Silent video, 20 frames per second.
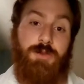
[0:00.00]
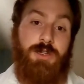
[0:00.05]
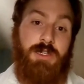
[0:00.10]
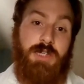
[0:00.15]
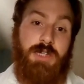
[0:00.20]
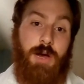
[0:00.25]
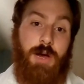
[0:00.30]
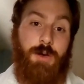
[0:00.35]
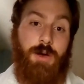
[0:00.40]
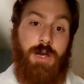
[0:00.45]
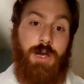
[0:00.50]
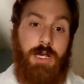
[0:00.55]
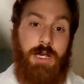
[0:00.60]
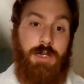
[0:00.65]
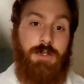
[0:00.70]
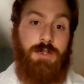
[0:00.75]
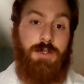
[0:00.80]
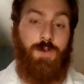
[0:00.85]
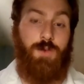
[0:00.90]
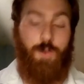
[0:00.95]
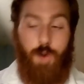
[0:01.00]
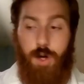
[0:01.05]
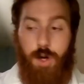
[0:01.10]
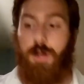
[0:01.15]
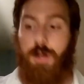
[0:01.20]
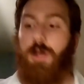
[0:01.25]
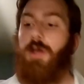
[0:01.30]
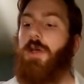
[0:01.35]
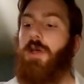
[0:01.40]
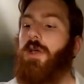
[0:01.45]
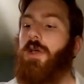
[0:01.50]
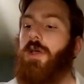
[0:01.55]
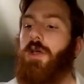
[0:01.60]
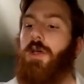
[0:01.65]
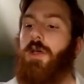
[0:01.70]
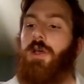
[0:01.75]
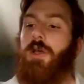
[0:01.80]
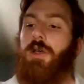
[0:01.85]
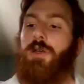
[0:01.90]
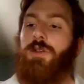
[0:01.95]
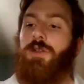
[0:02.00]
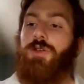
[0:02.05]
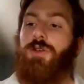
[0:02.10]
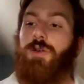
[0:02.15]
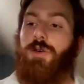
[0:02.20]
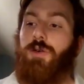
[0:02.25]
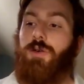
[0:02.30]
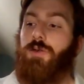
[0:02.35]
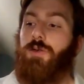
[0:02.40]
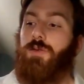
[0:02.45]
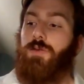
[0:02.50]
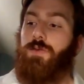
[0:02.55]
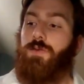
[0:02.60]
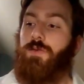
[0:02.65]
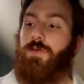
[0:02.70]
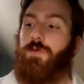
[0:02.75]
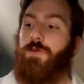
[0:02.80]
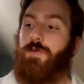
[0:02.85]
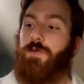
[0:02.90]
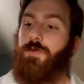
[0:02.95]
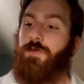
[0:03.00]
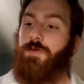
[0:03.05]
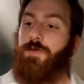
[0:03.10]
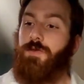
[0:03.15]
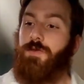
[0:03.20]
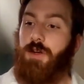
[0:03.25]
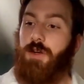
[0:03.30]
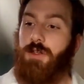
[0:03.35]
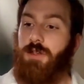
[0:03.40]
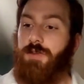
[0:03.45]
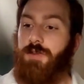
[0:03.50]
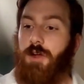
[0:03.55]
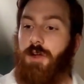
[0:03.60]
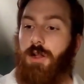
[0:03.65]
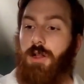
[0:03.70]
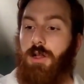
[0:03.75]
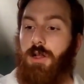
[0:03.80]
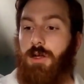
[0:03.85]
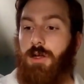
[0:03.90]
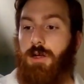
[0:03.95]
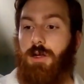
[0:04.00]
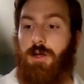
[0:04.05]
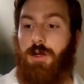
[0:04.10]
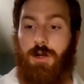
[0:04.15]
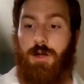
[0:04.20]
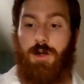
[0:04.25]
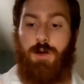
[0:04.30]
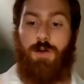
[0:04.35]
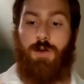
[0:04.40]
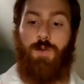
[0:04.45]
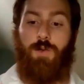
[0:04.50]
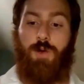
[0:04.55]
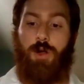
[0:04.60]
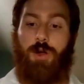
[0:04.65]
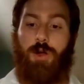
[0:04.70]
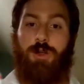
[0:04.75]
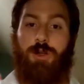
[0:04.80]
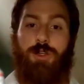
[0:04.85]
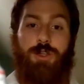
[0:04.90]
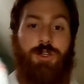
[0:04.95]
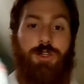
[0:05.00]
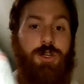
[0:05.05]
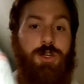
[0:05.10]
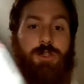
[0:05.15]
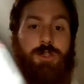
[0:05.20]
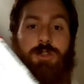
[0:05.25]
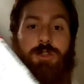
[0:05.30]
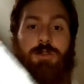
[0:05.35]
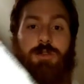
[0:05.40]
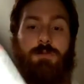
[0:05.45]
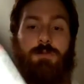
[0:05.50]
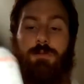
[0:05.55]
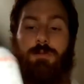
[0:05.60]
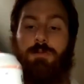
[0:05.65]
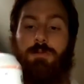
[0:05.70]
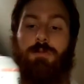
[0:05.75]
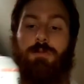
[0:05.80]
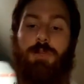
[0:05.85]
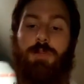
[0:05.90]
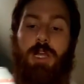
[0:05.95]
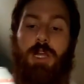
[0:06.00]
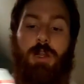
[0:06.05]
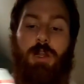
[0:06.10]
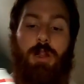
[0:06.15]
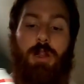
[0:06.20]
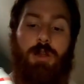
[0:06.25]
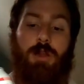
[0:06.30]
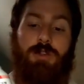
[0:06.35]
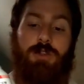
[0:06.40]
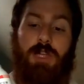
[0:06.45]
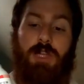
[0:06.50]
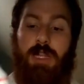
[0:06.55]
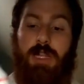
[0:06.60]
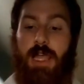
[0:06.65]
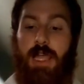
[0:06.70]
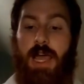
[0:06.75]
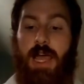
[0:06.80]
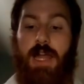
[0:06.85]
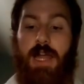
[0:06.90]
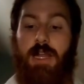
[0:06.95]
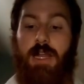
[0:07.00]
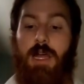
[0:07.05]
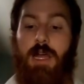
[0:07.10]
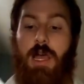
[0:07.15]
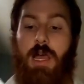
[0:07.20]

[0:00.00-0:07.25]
Sour is one. So first of all, we're going to just take a little look-see at the can.